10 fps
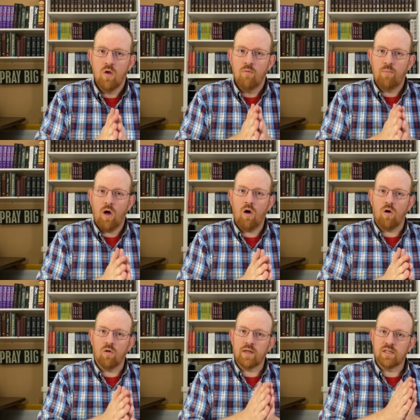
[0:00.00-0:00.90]

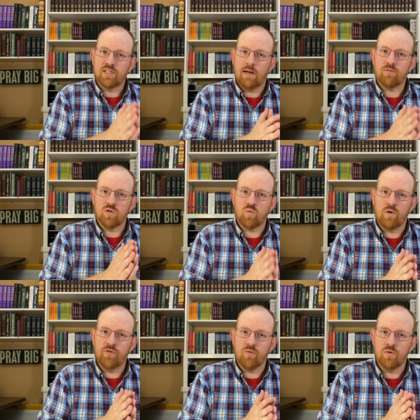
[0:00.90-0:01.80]
Paul, in chapters
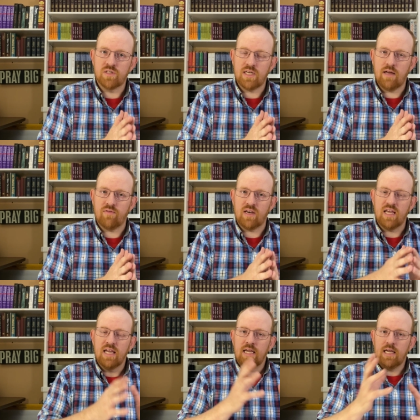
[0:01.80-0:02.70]
1 through 7,
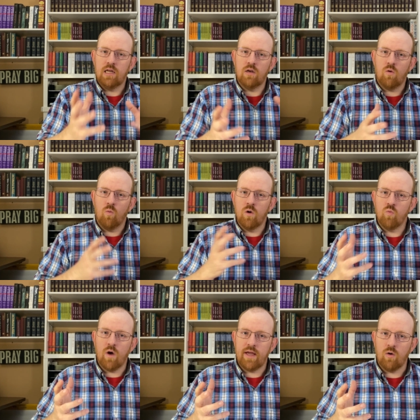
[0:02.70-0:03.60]
in one
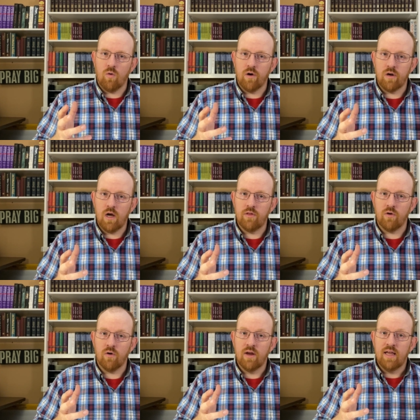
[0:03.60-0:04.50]
way or
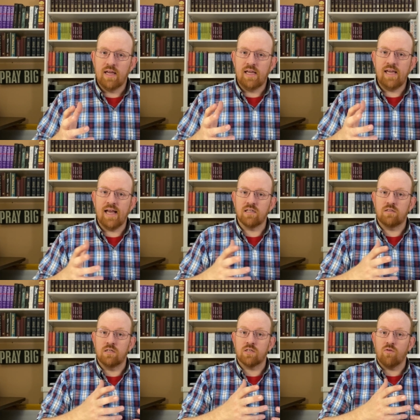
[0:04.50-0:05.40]
another, he has
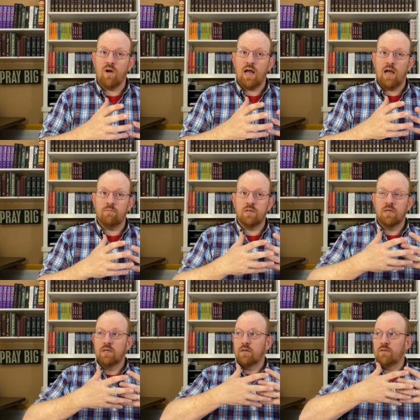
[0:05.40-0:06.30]
described
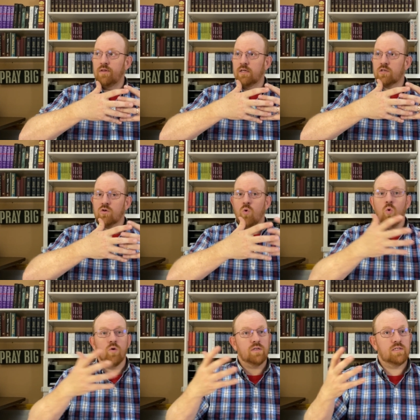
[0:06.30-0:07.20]
this
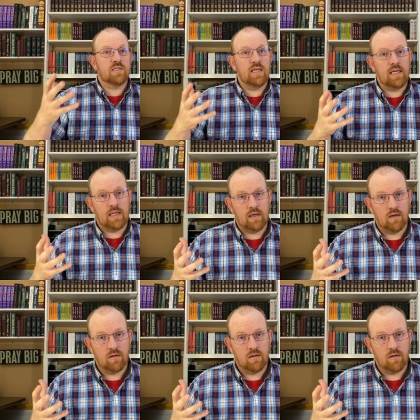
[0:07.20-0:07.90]
court scene